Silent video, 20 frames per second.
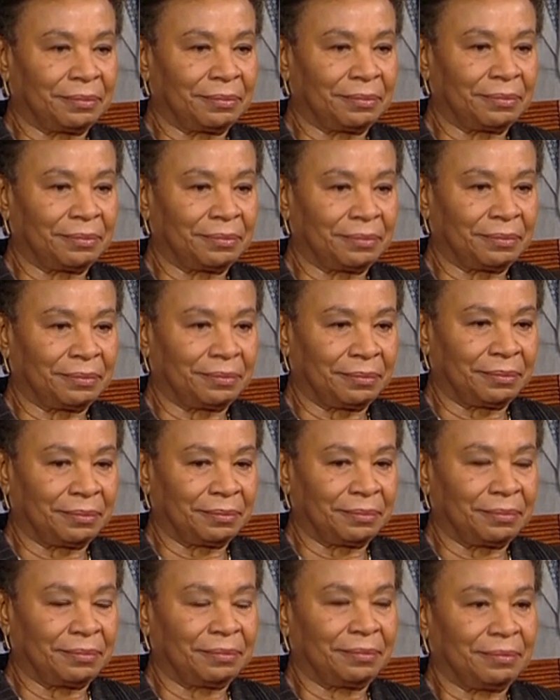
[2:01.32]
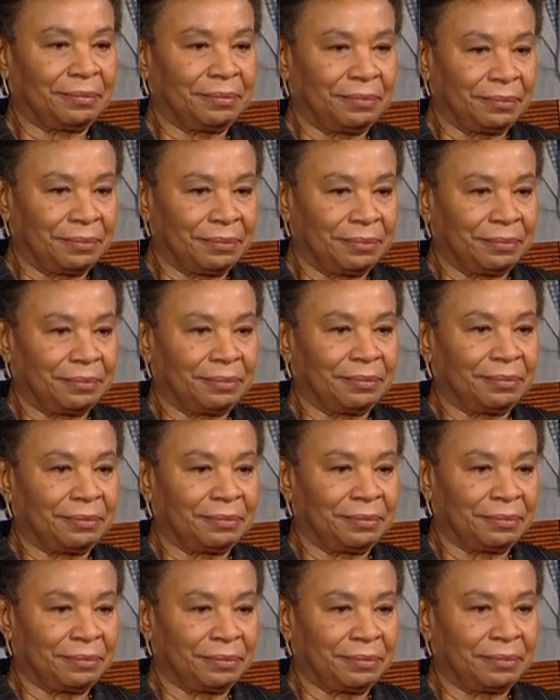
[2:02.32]

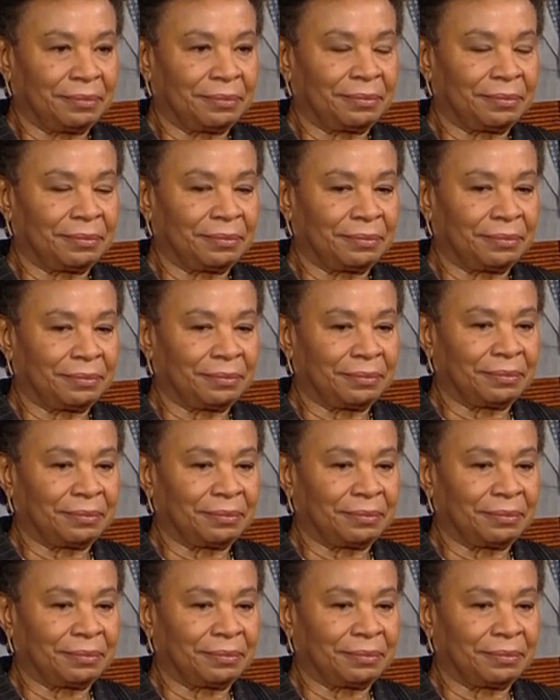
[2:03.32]
(silent)